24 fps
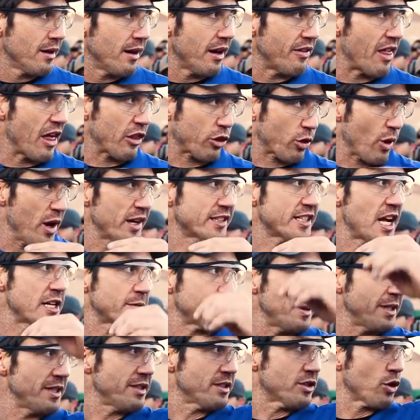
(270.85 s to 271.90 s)
in that threat
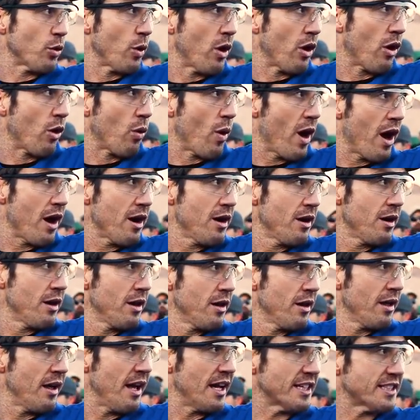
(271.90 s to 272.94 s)
assessment. So we're aware,
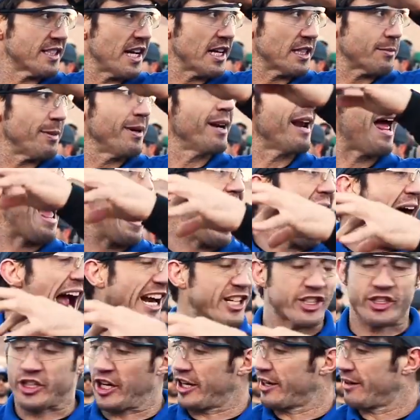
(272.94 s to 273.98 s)
assessment,
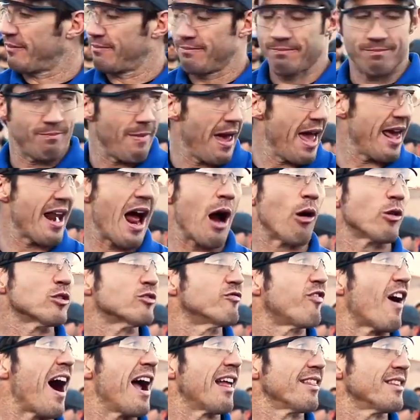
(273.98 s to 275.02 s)
action. Man, I was
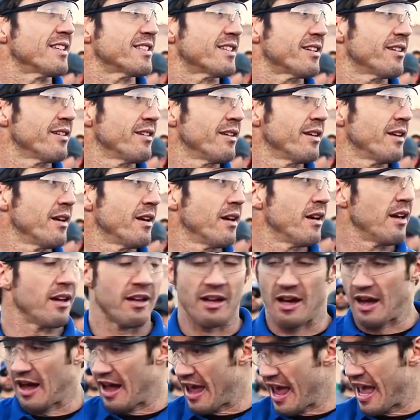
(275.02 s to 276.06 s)
violent.
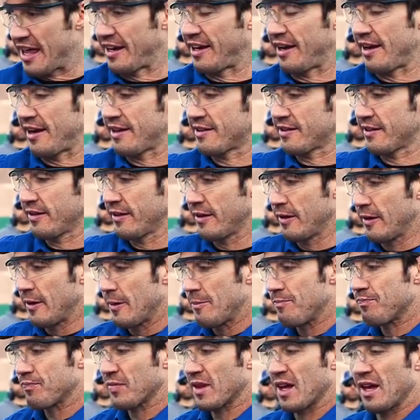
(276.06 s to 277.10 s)
Ended it.
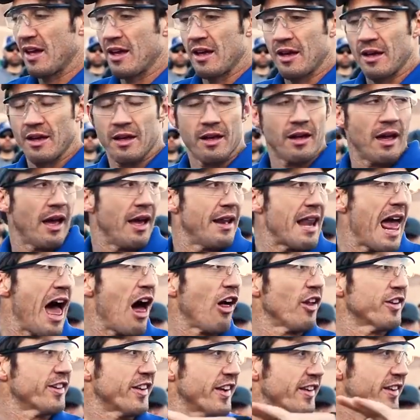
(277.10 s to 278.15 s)

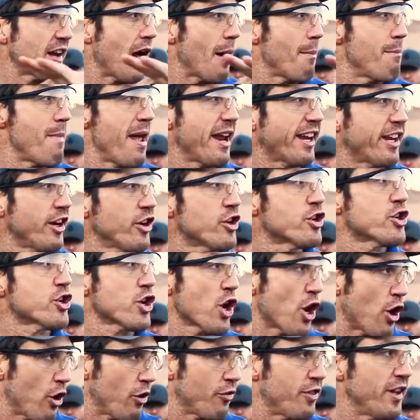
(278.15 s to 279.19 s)
Analysis. I'm making
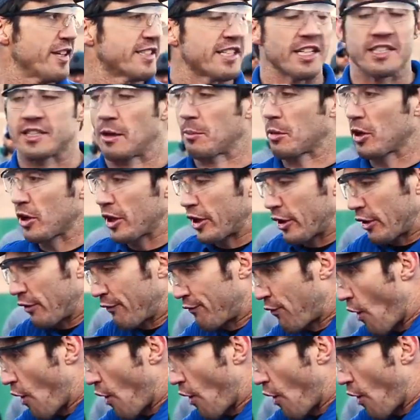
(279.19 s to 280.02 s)
sure I'm clearing